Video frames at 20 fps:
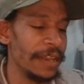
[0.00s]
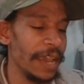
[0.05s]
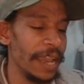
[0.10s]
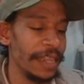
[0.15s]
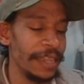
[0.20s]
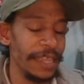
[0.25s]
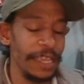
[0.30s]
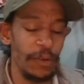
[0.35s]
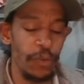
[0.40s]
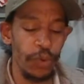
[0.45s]
I
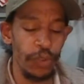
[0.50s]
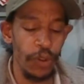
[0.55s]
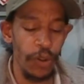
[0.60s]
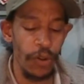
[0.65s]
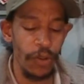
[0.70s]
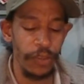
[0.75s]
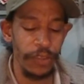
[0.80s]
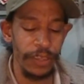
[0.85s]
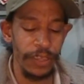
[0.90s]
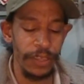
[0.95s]
think with
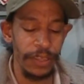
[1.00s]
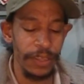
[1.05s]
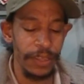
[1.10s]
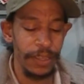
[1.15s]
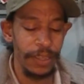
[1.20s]
all the